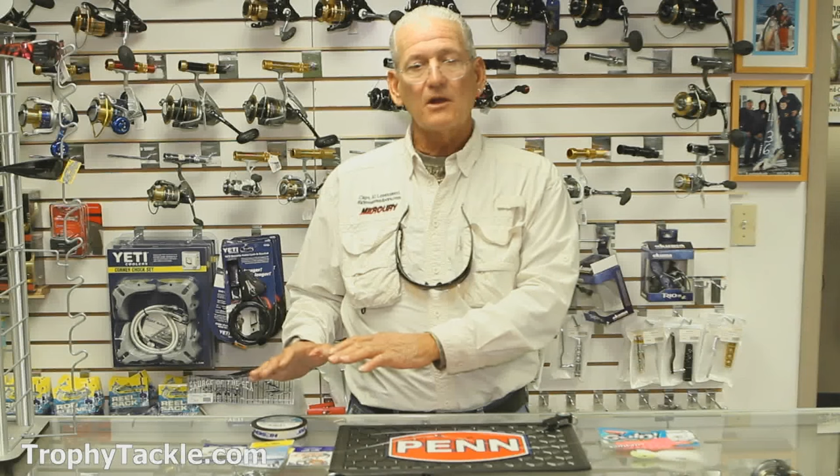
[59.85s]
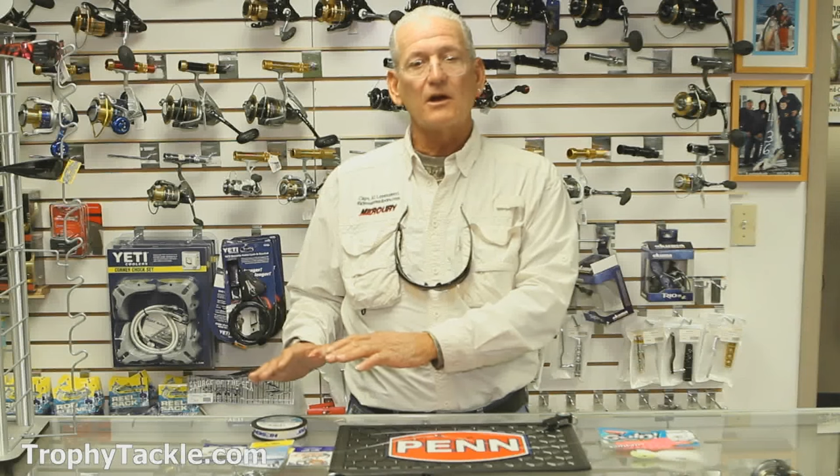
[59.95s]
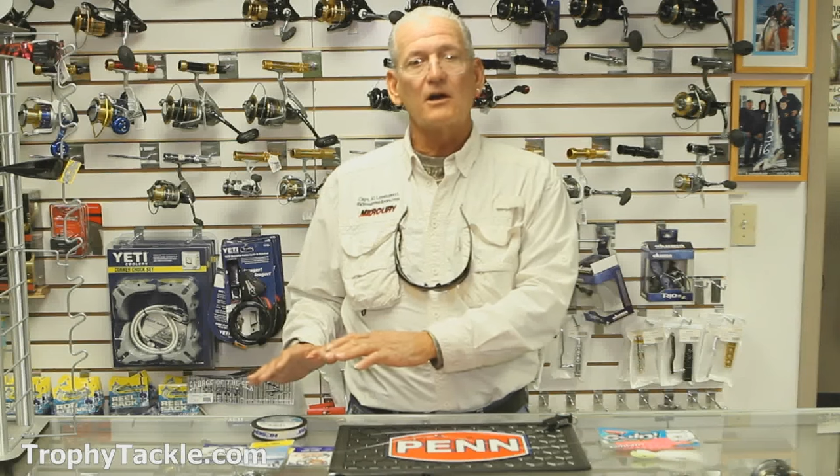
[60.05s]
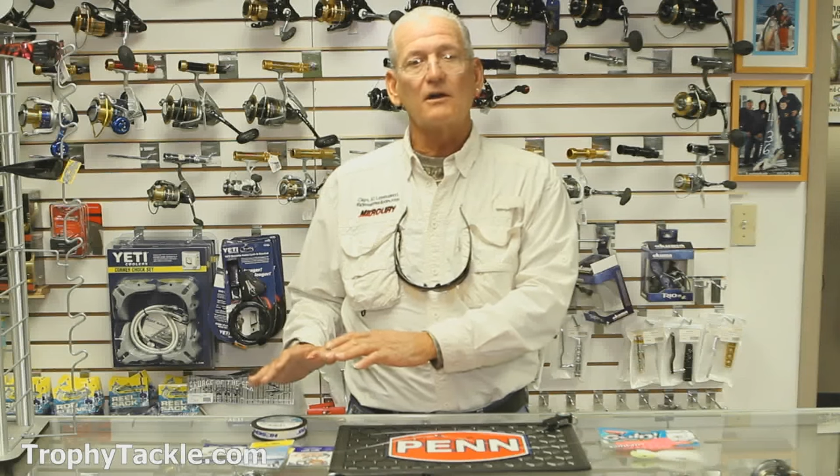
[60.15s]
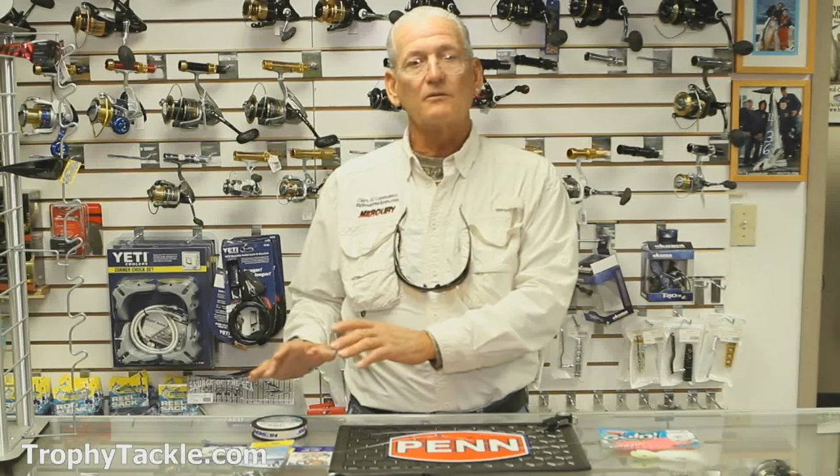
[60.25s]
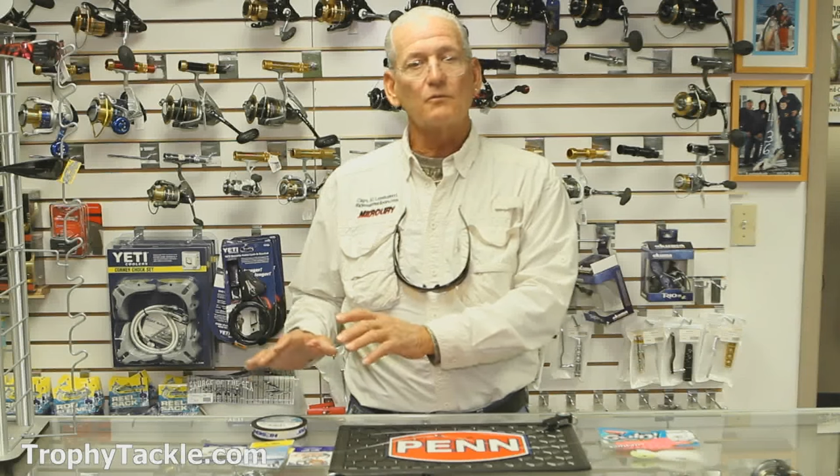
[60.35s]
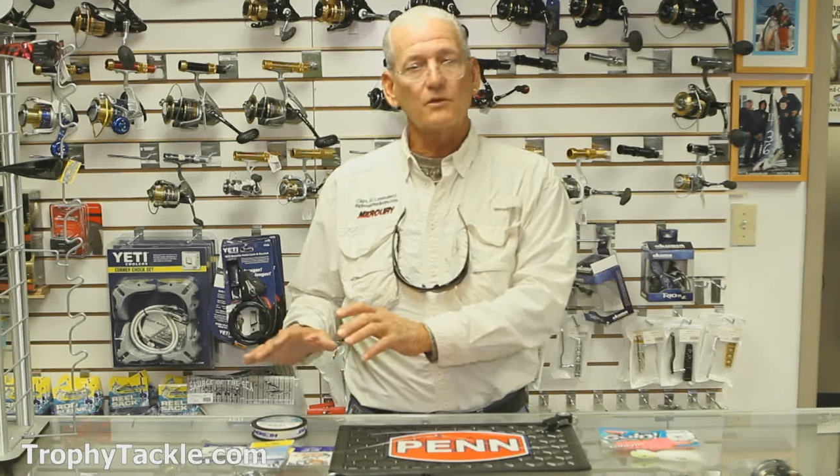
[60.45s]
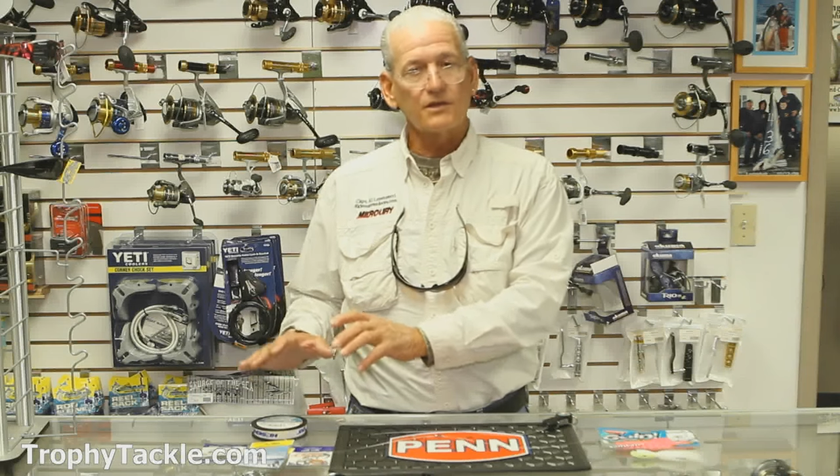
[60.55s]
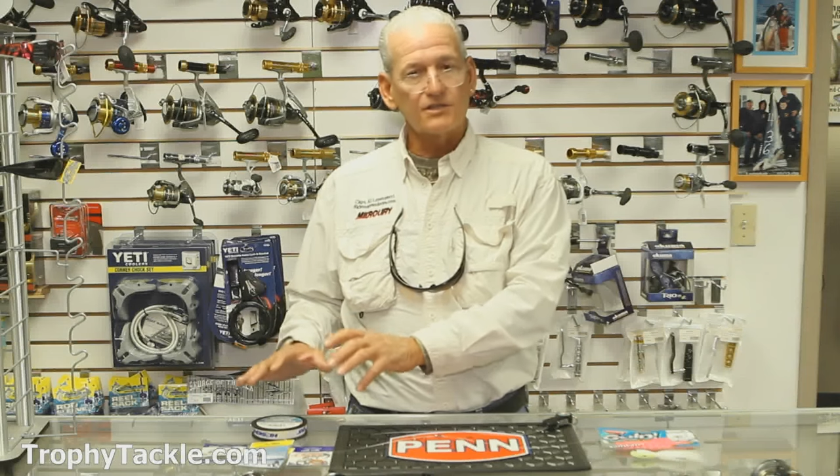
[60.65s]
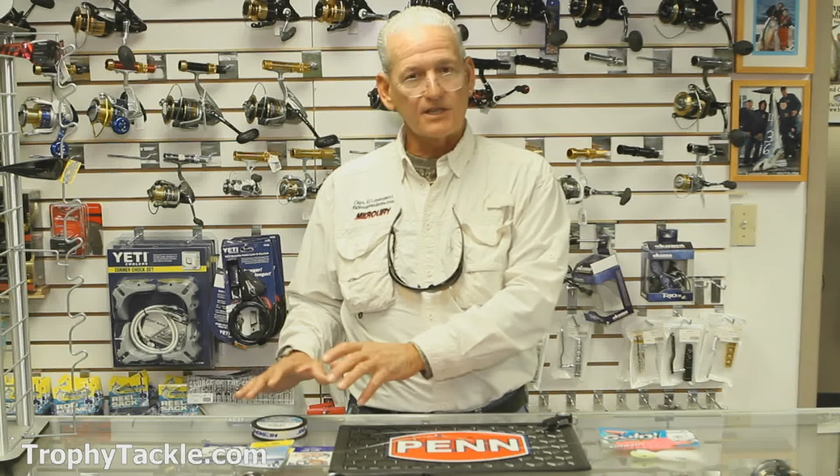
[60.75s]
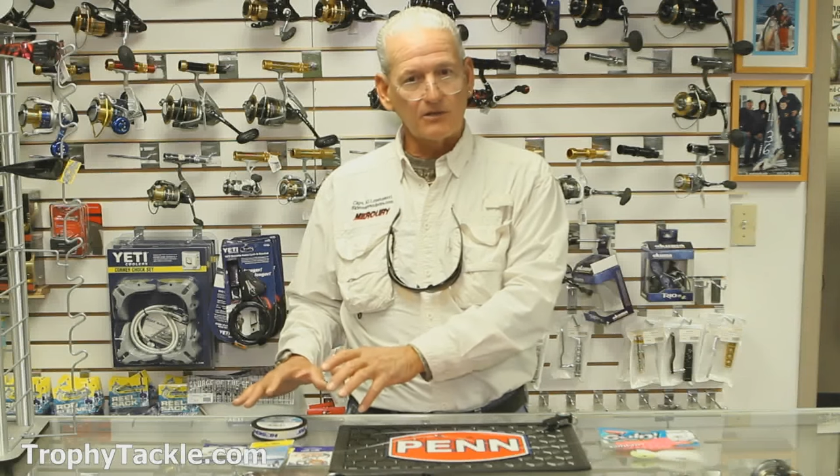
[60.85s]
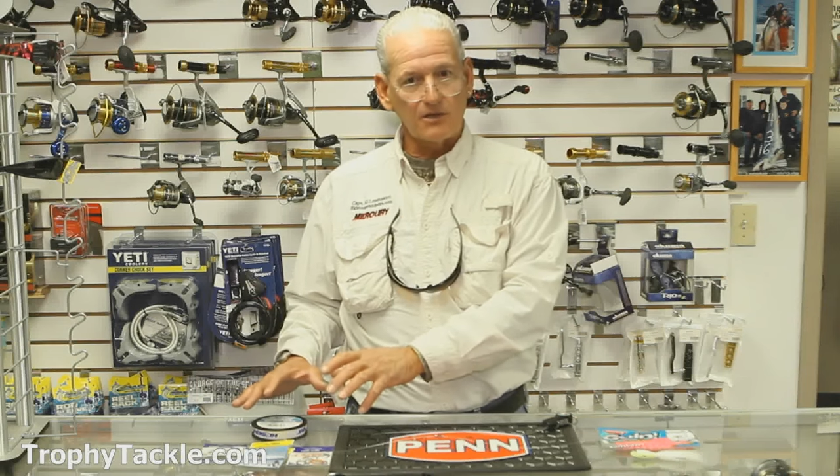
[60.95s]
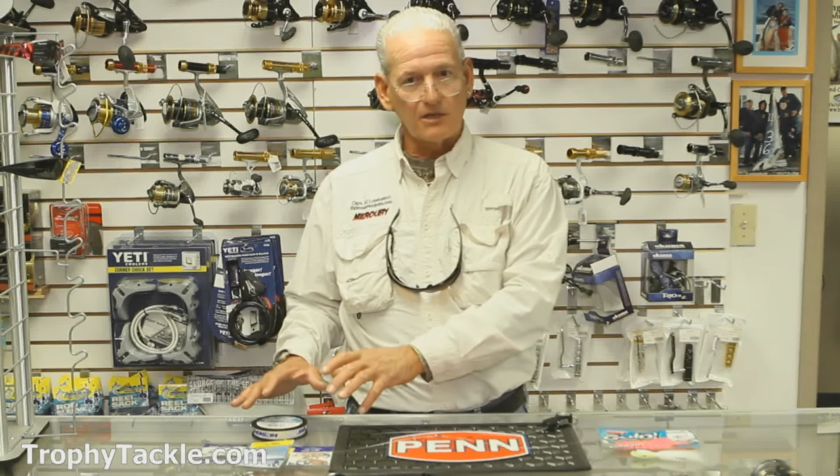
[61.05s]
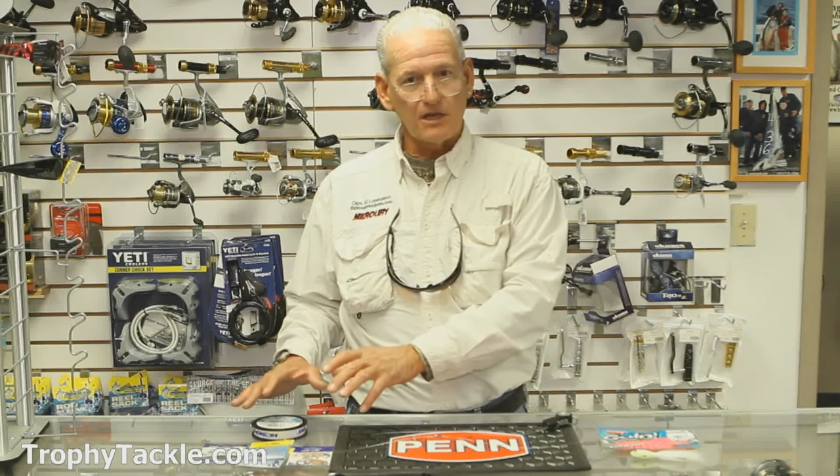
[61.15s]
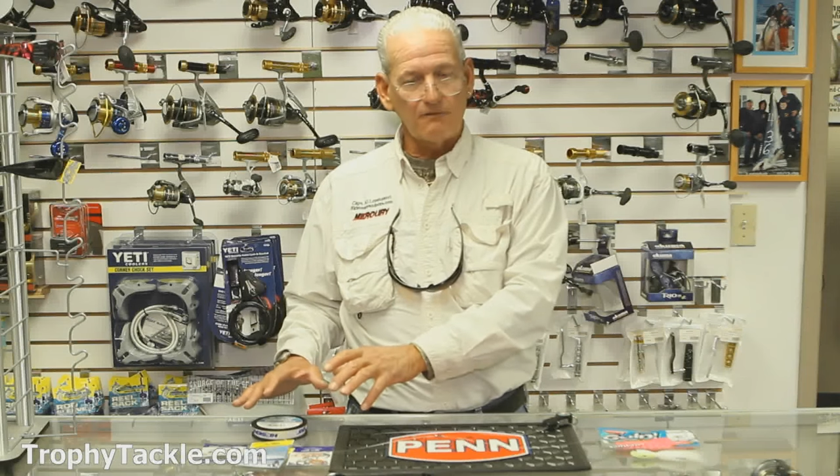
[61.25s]
we're going to sell
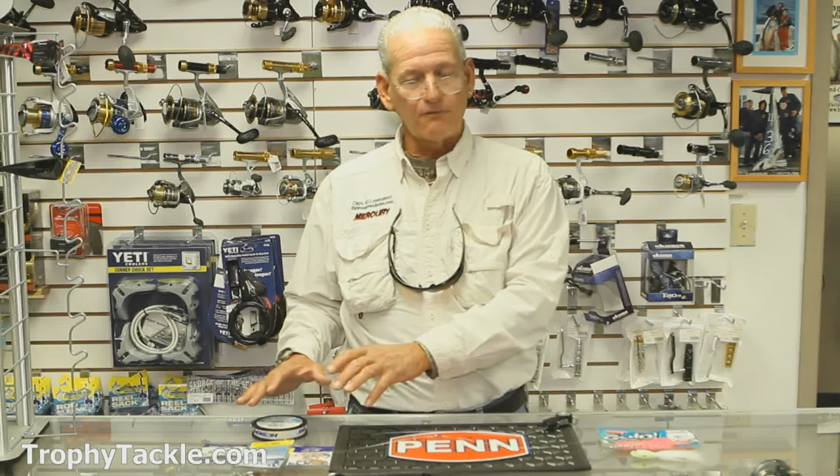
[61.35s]
it in kit